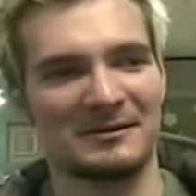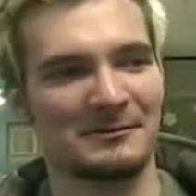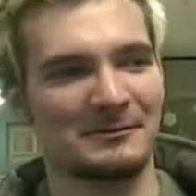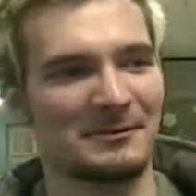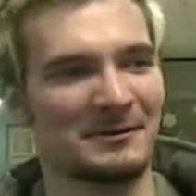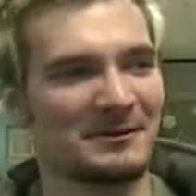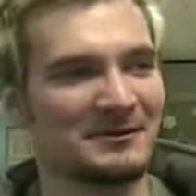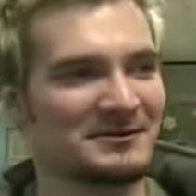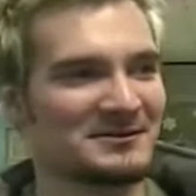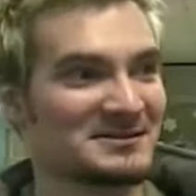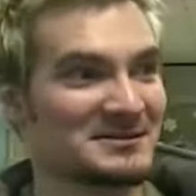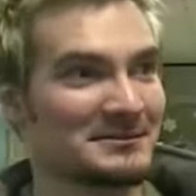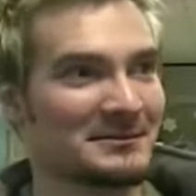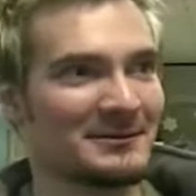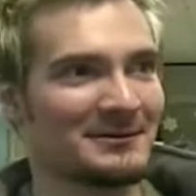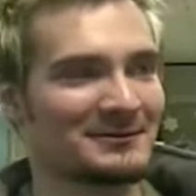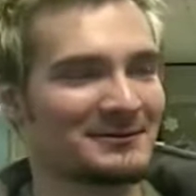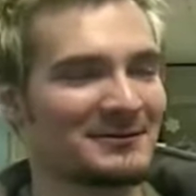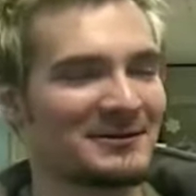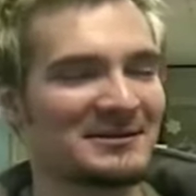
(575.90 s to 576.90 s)
compared to some
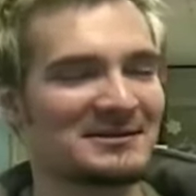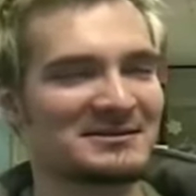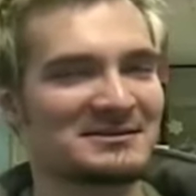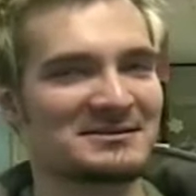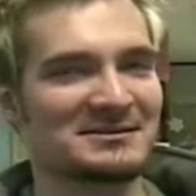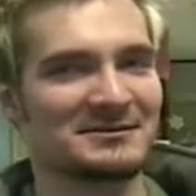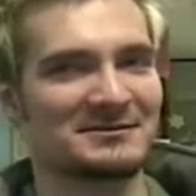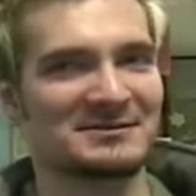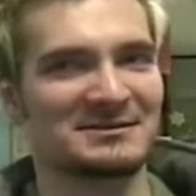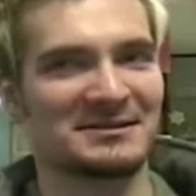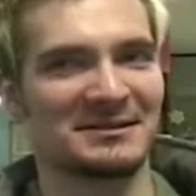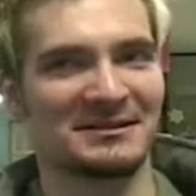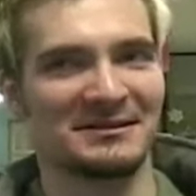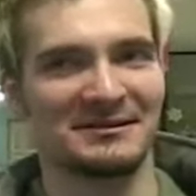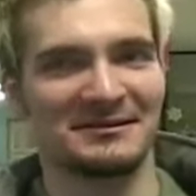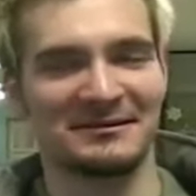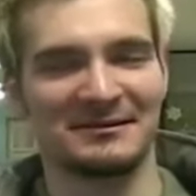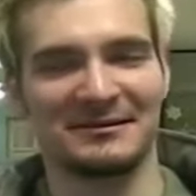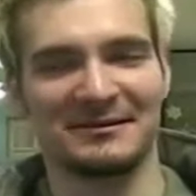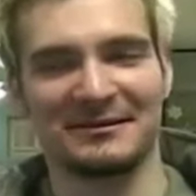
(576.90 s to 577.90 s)
other classes I was
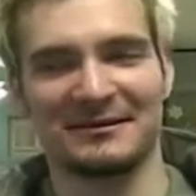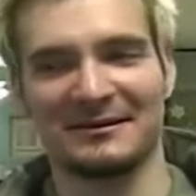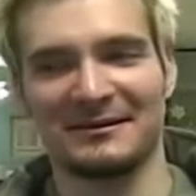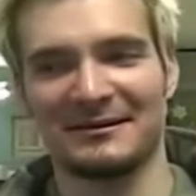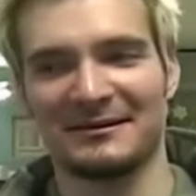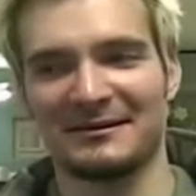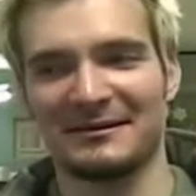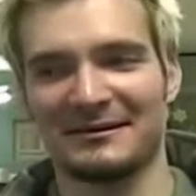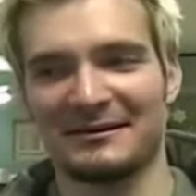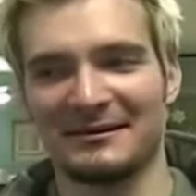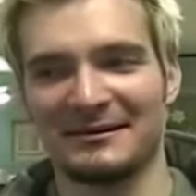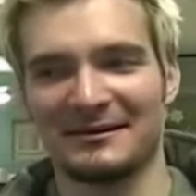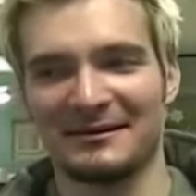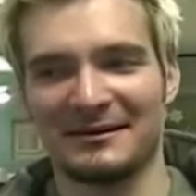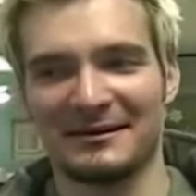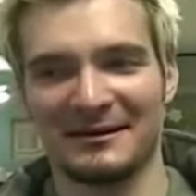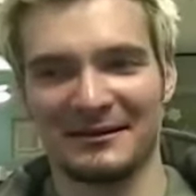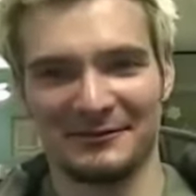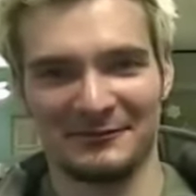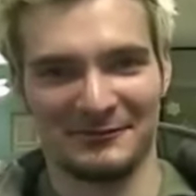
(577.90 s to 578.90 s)
taking.
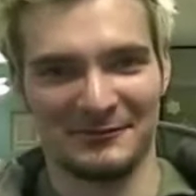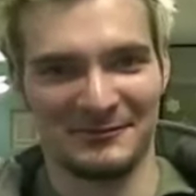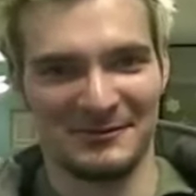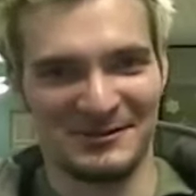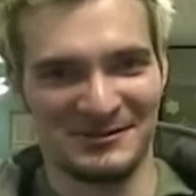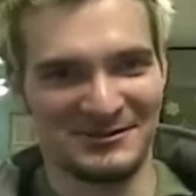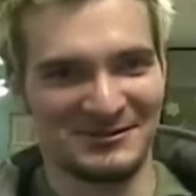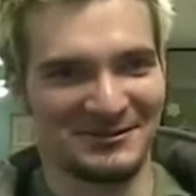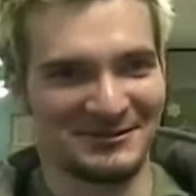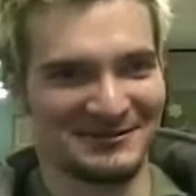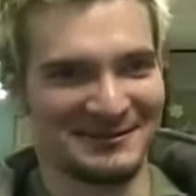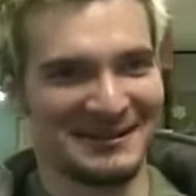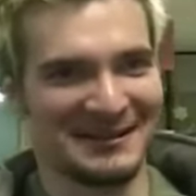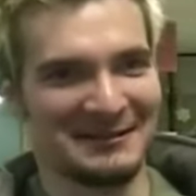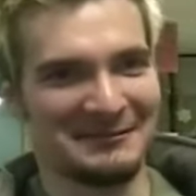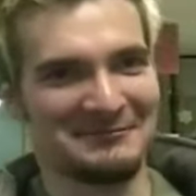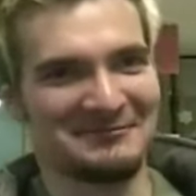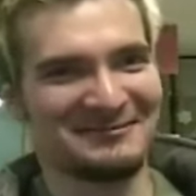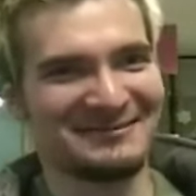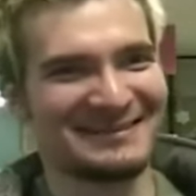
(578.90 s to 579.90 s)
I don't want to mention on
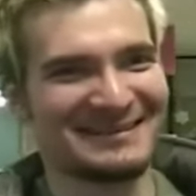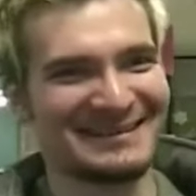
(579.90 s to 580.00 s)
tape.